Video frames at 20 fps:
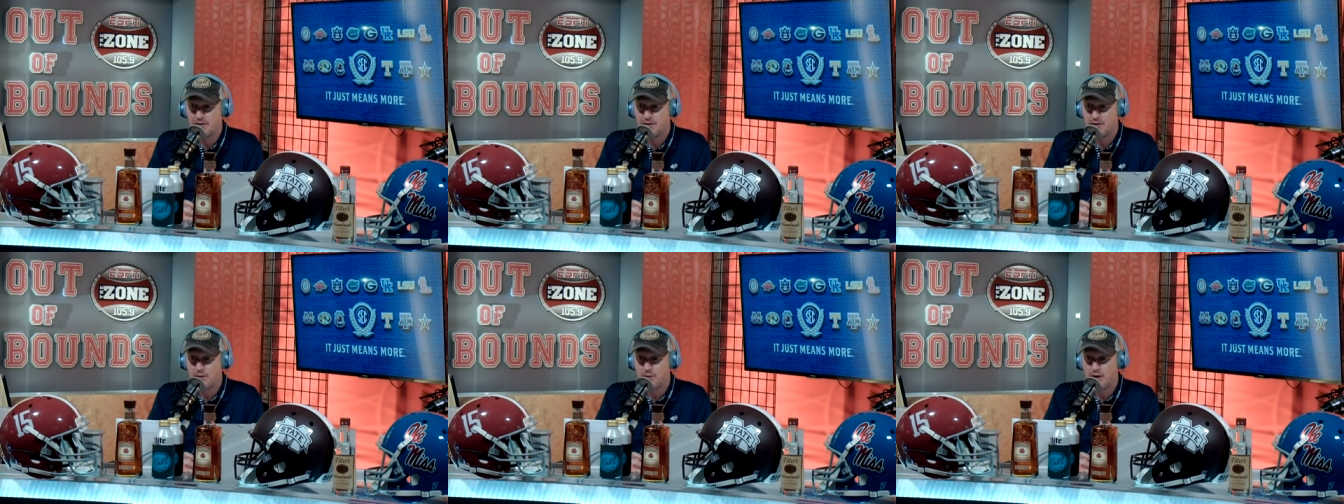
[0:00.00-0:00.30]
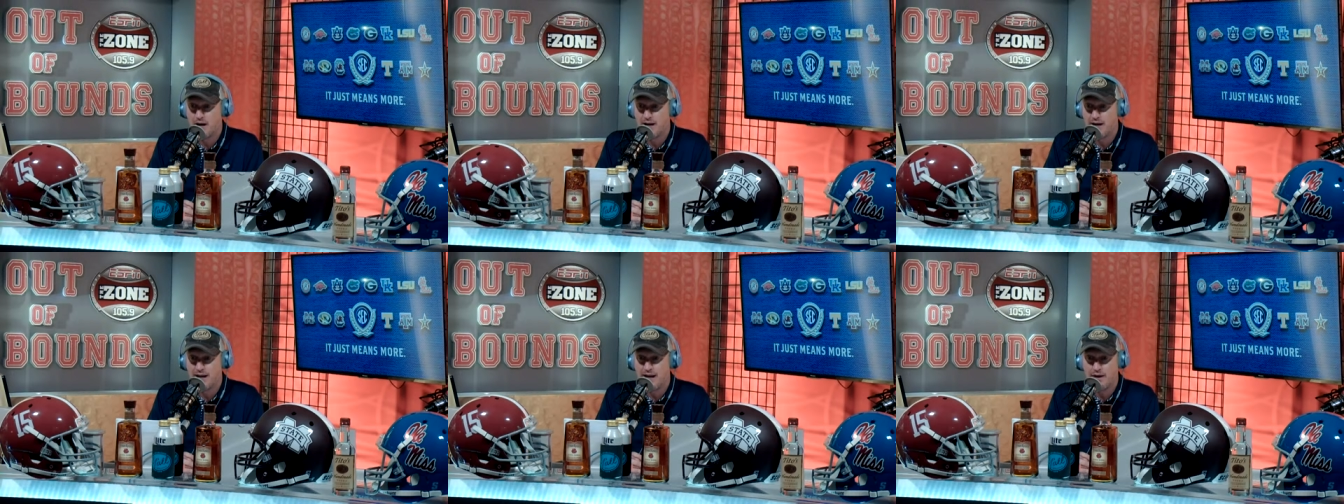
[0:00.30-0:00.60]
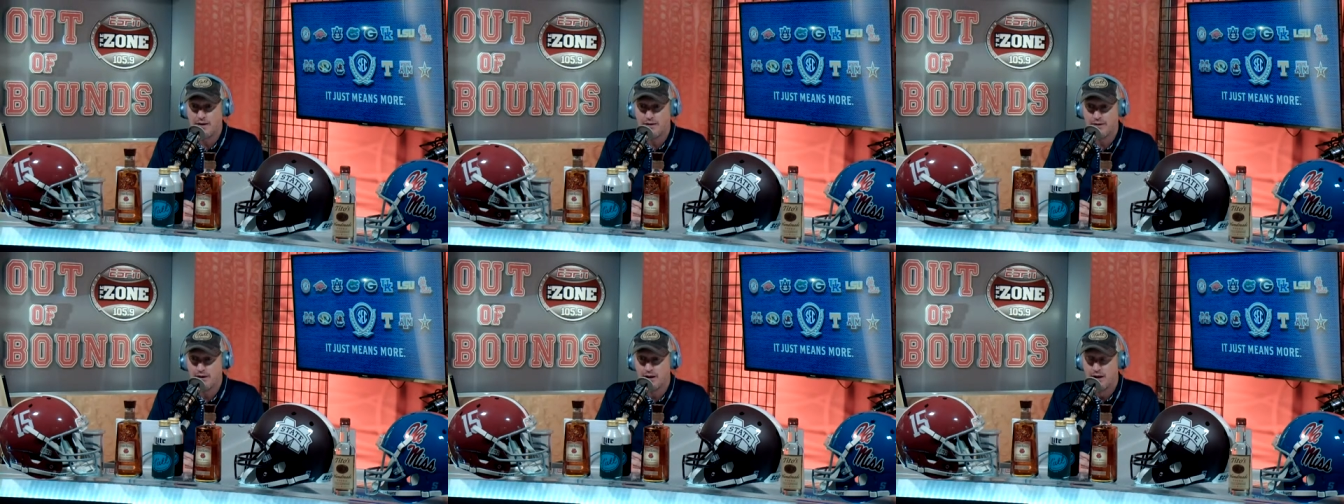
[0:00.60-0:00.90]
So right
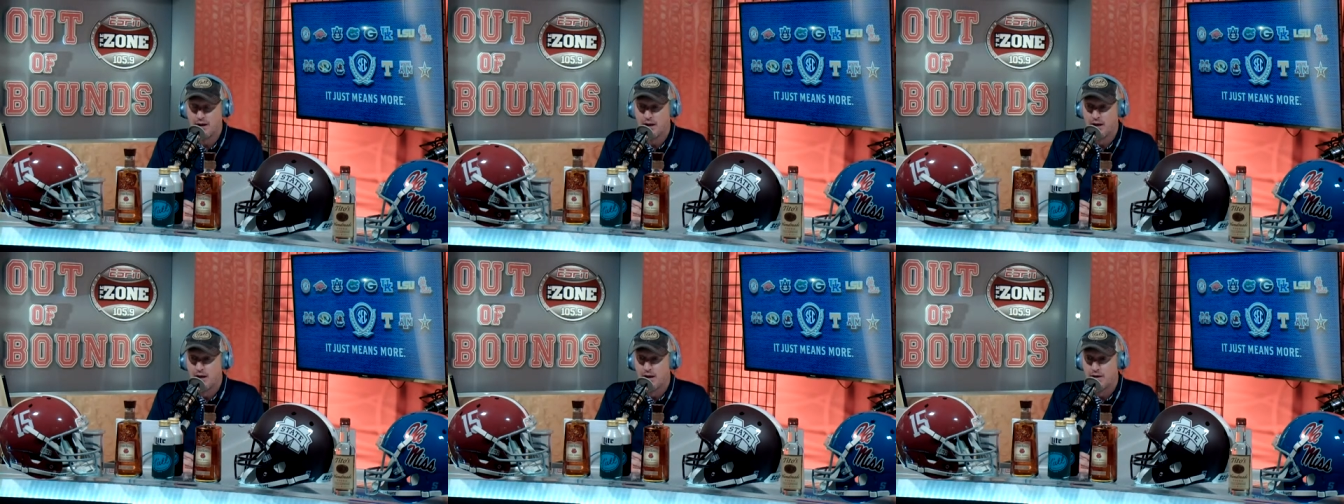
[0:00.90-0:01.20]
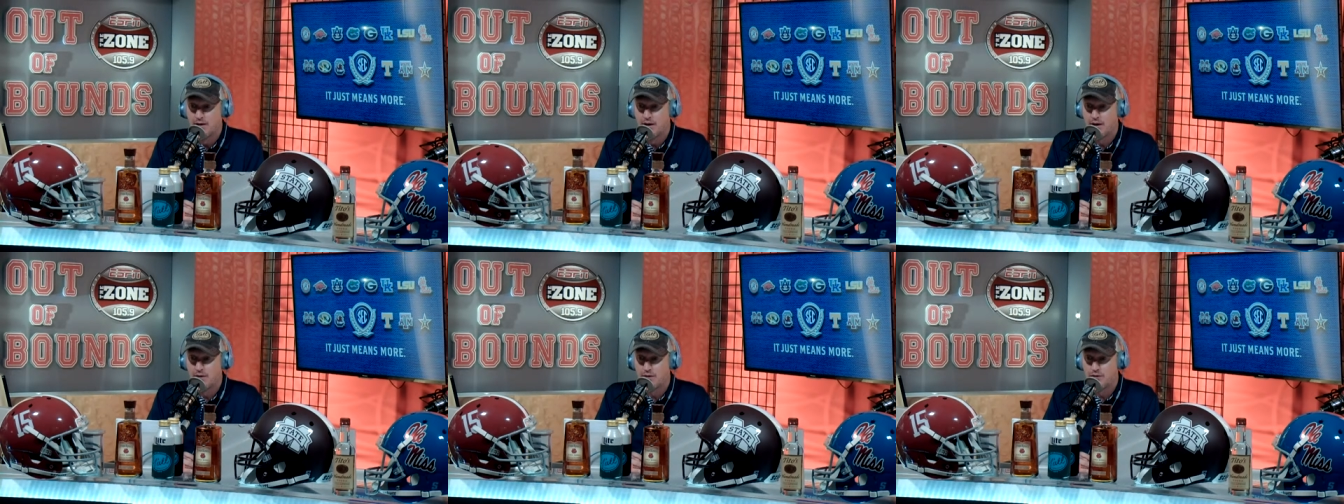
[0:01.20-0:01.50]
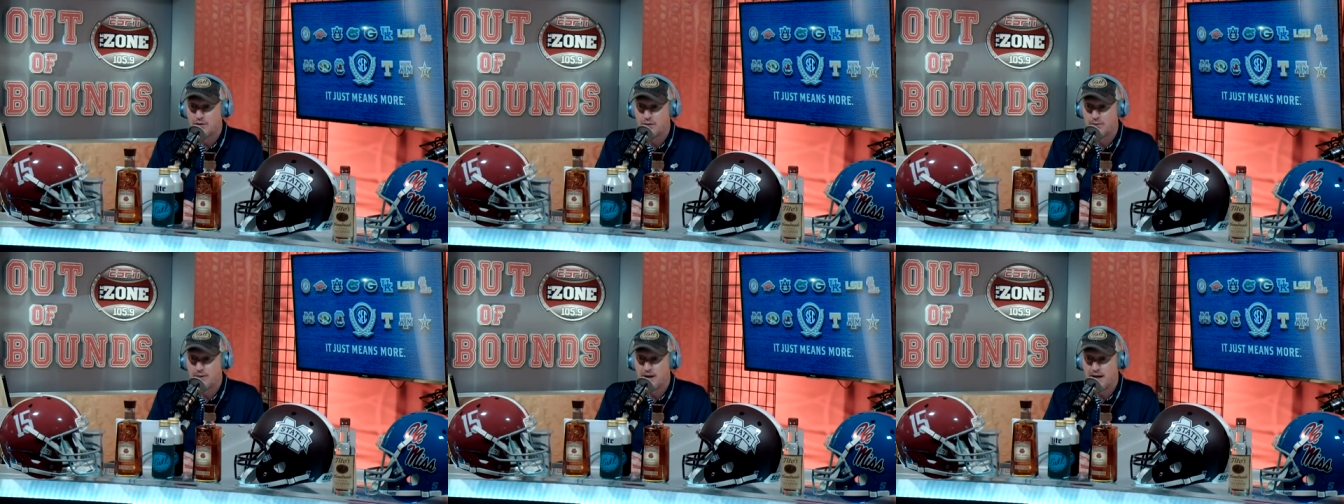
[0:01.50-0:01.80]
now,
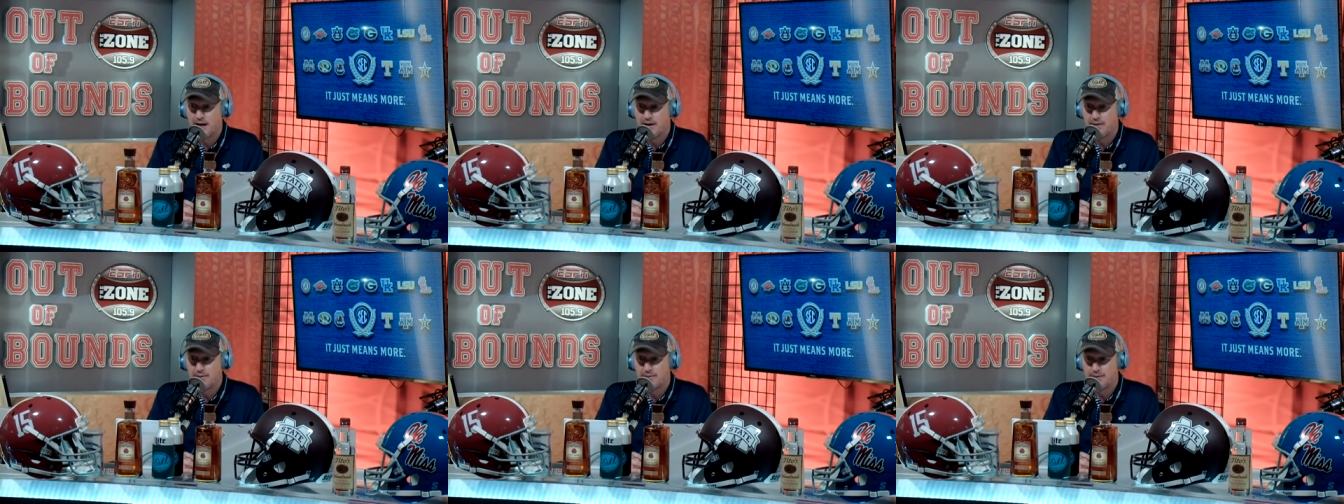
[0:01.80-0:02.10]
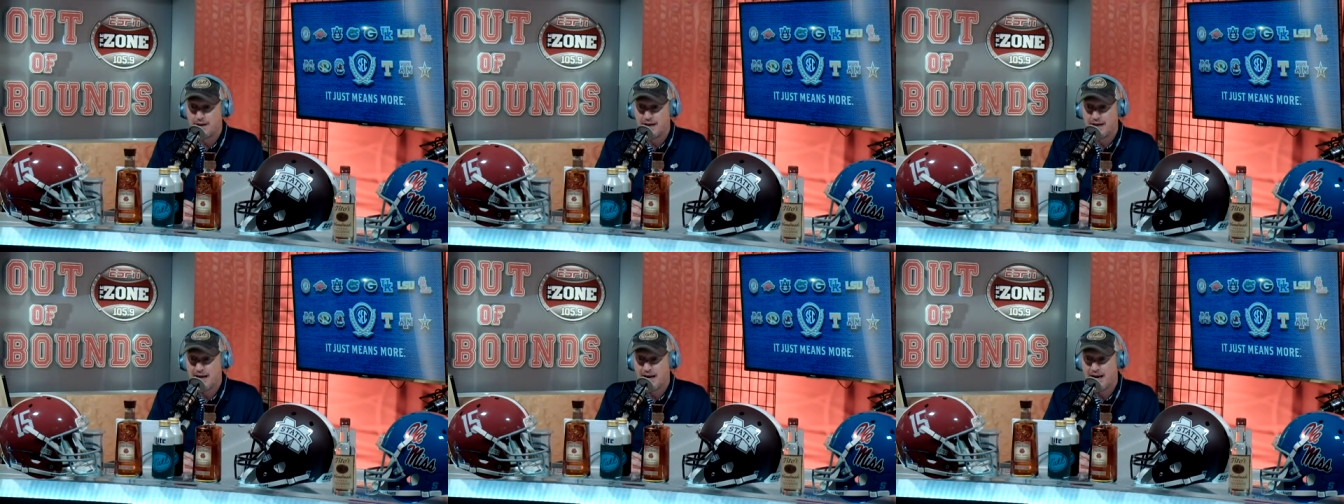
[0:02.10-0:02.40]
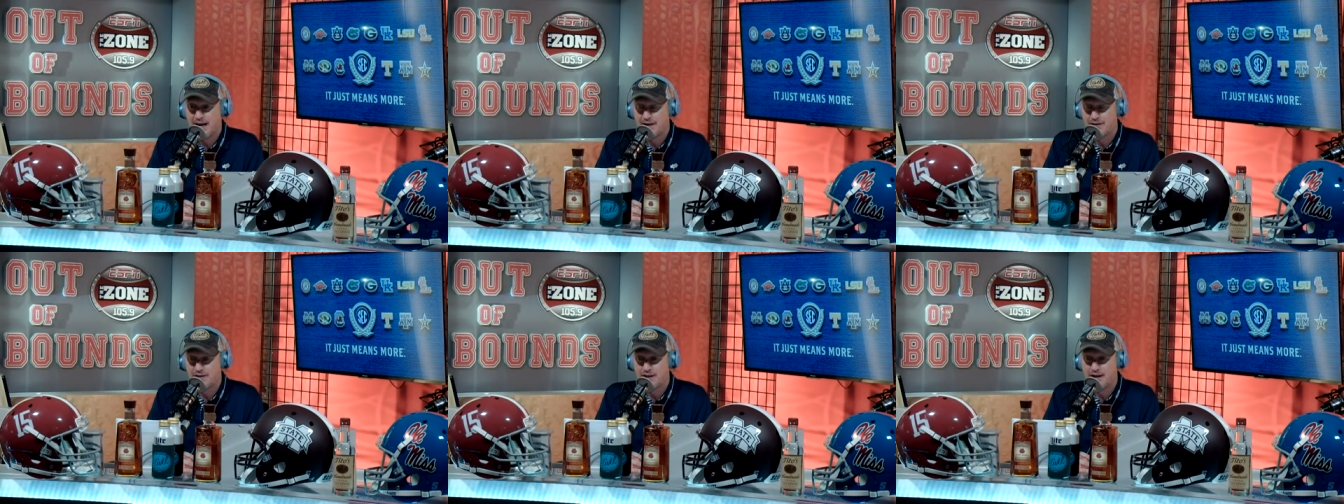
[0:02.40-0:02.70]
those are my my
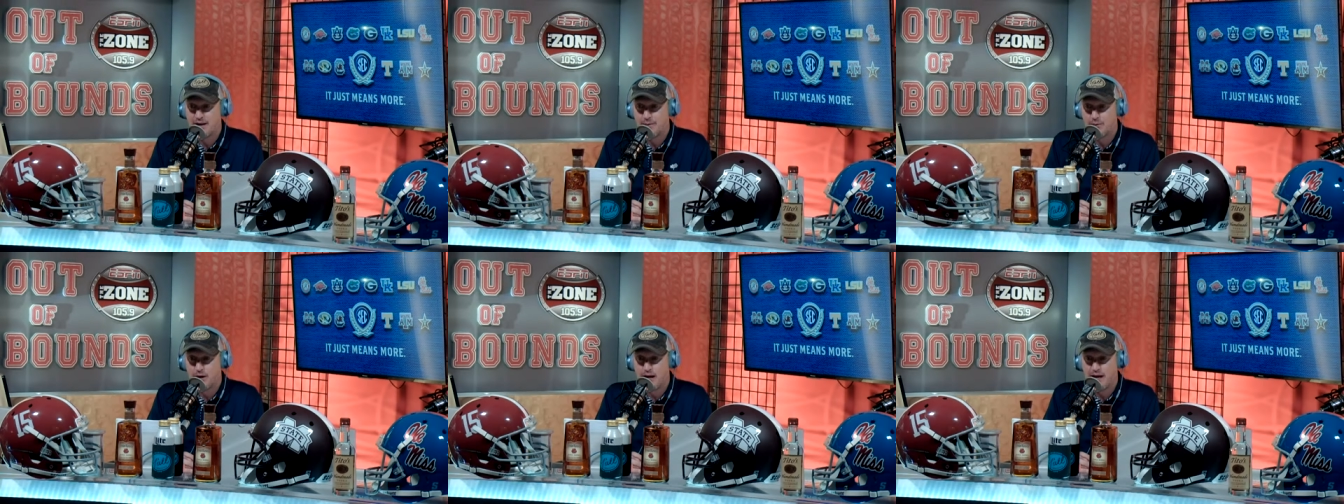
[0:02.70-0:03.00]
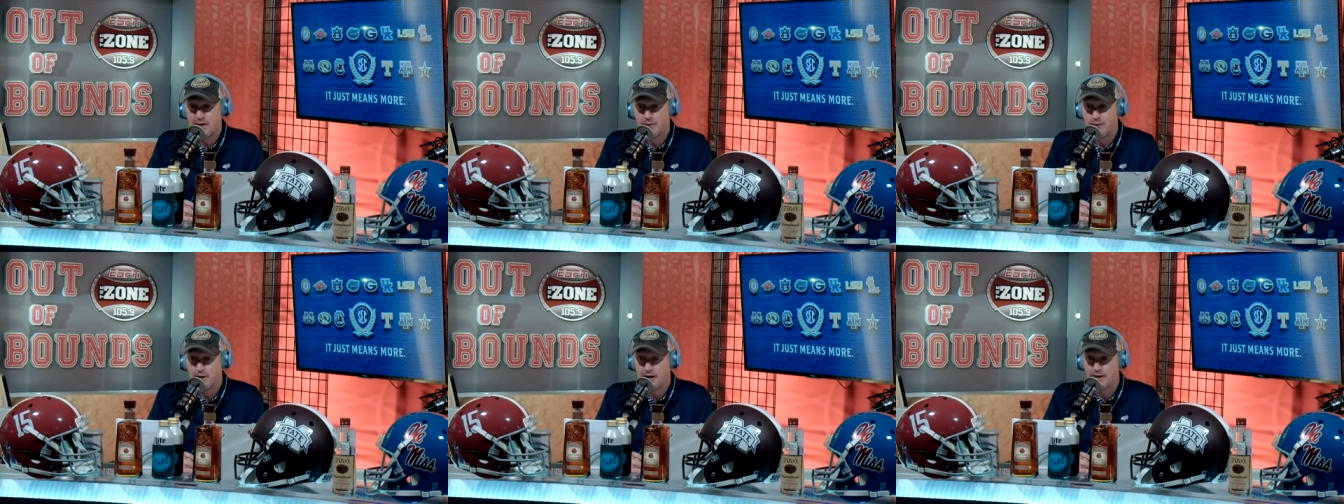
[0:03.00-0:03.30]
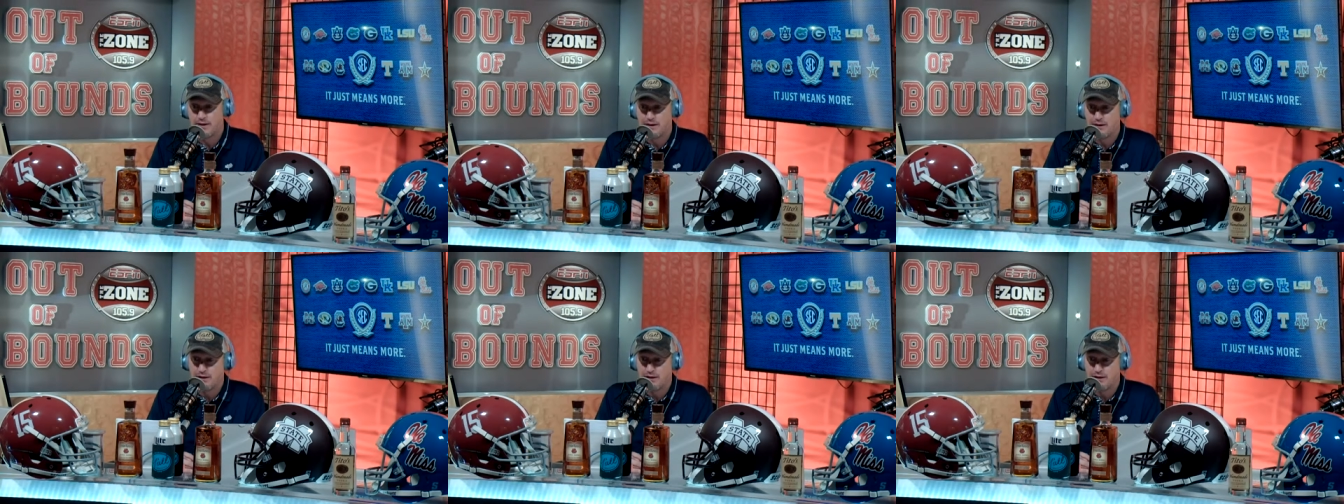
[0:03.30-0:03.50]
guys that I'm riding with.